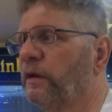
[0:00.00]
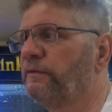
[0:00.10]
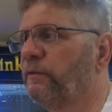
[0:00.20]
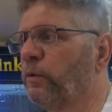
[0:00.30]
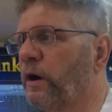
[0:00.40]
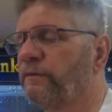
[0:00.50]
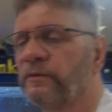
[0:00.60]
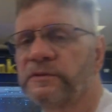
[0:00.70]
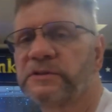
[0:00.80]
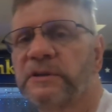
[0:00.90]
love the
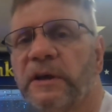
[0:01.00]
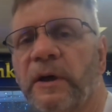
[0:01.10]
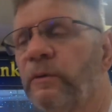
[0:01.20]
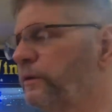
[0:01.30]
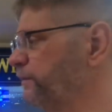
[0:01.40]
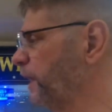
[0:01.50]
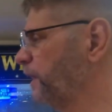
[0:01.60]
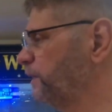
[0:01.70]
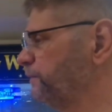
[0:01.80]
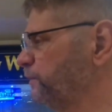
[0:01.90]
waffles. We've had
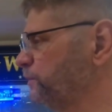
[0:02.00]
it a few